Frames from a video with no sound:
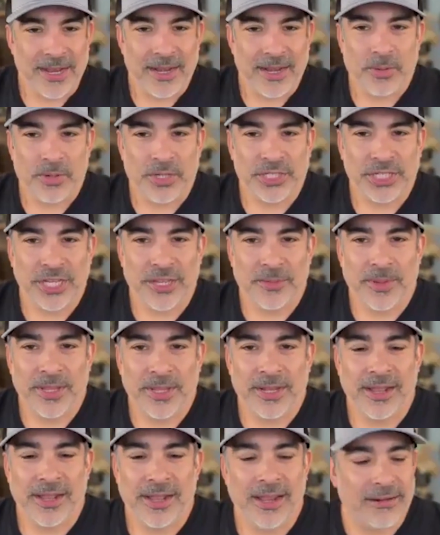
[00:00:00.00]
I appreciate you
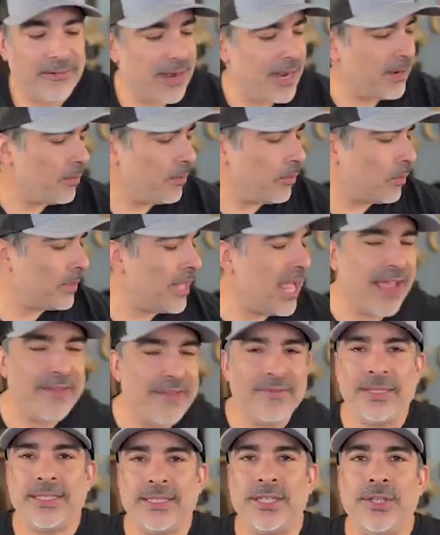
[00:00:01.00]
being on. All right, we're
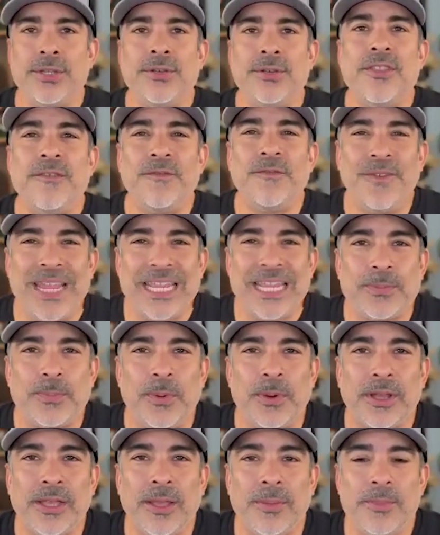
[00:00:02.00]
live into the
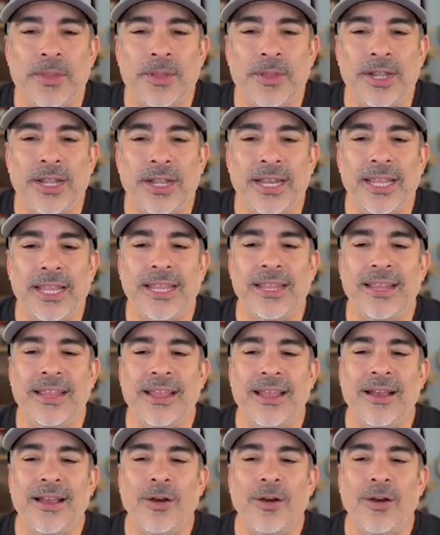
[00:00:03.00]
Facebook community.